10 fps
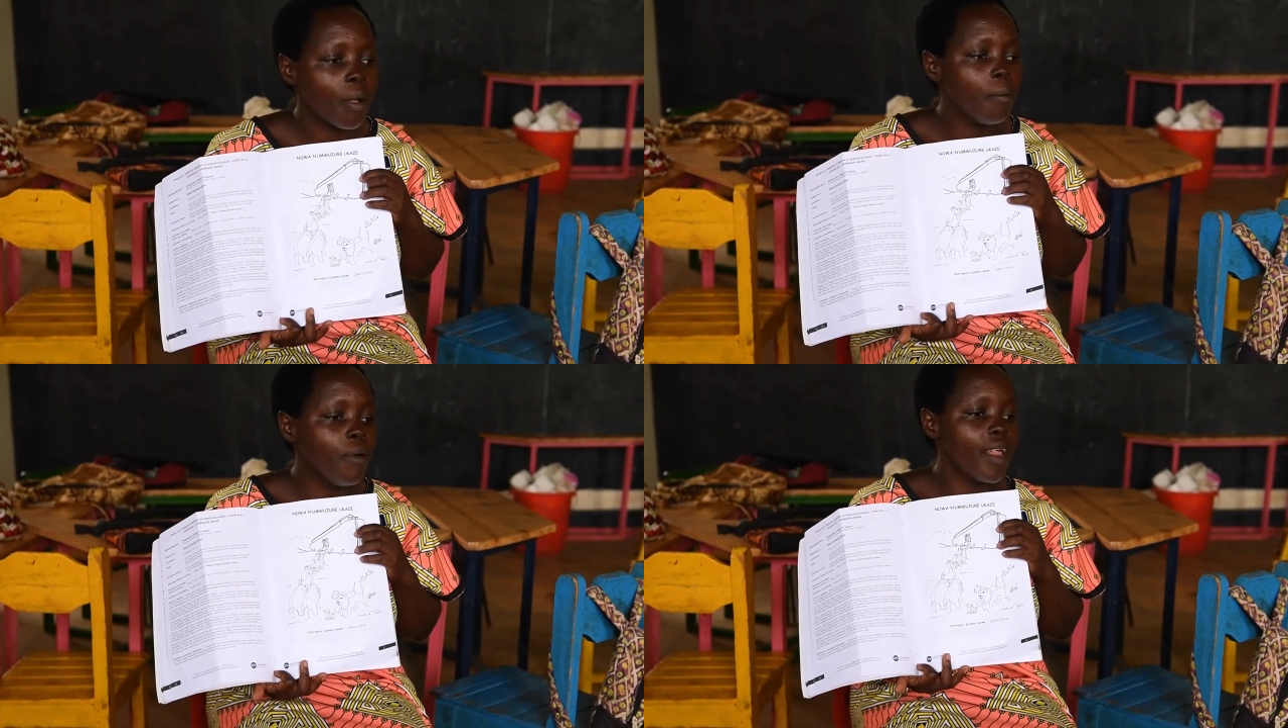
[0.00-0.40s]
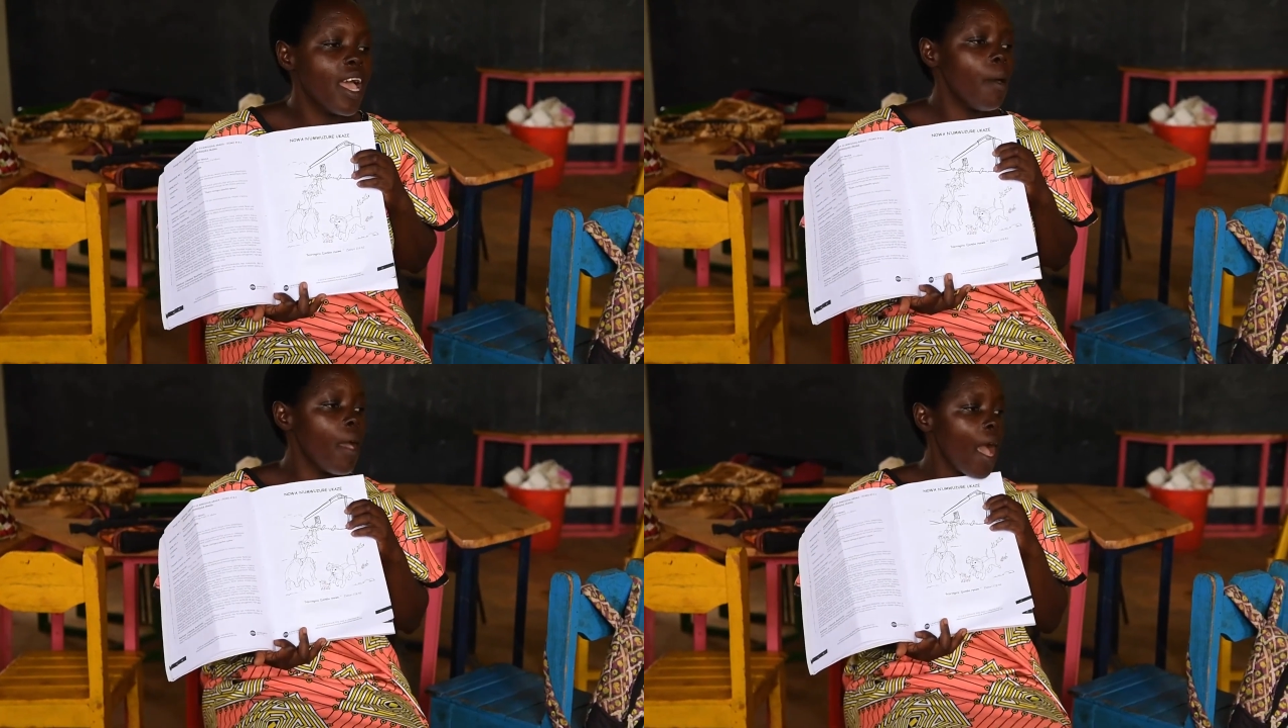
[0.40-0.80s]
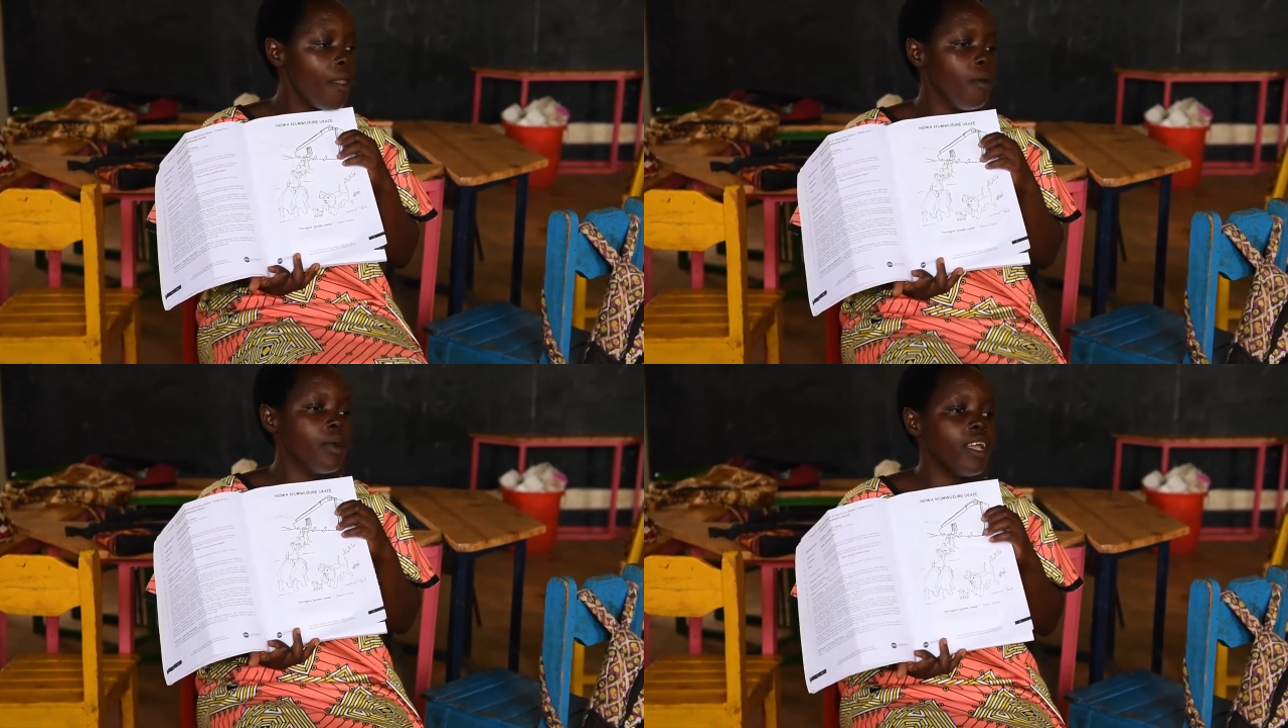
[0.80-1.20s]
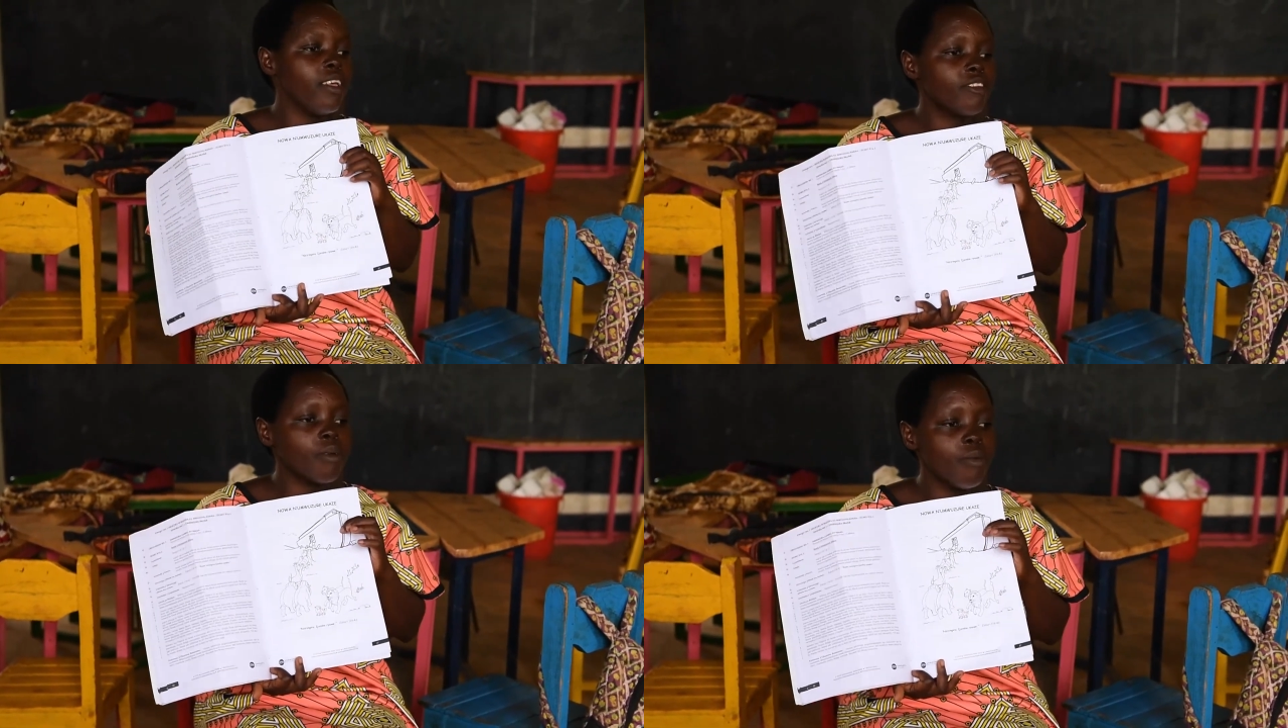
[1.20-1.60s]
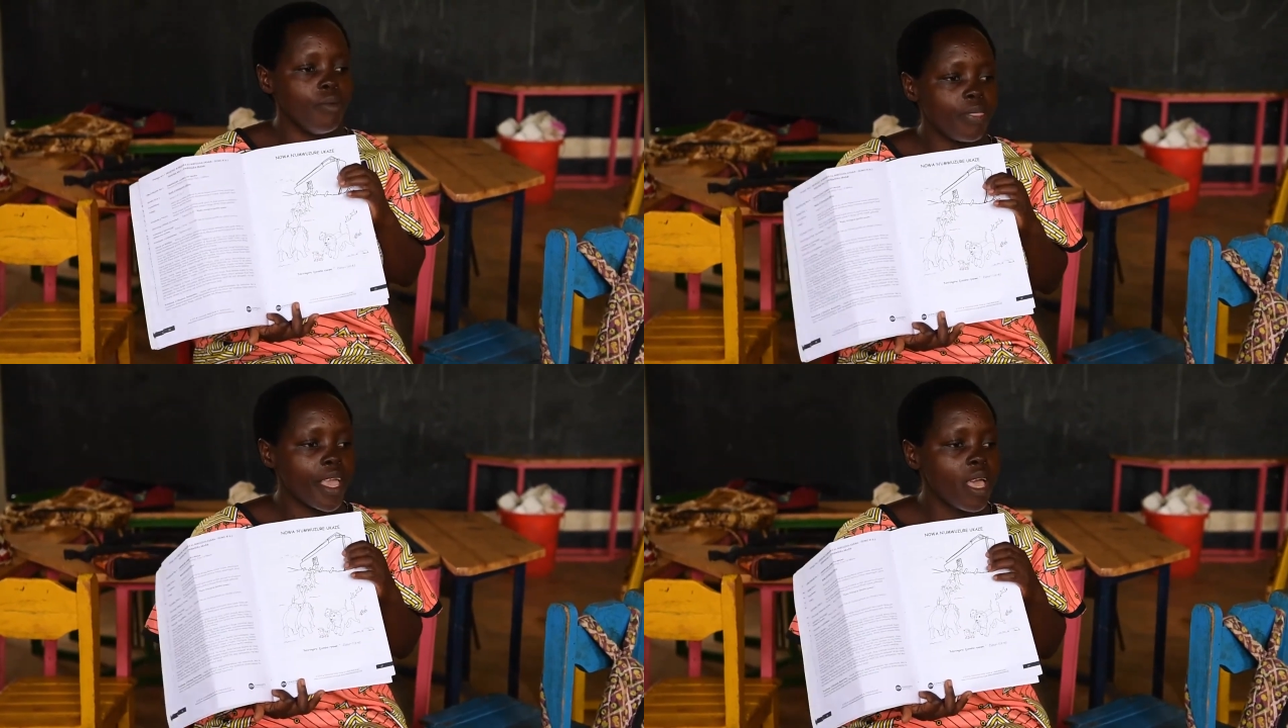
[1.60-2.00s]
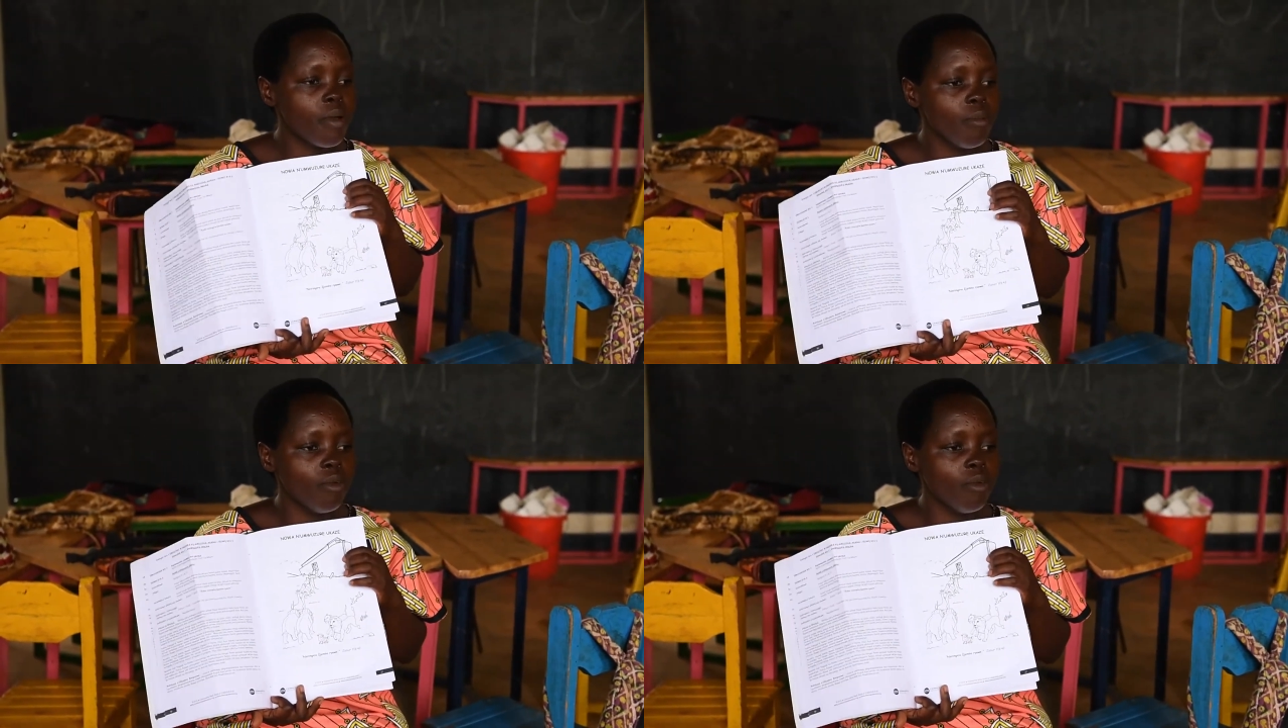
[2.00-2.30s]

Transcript: love to hear the story from their teacher.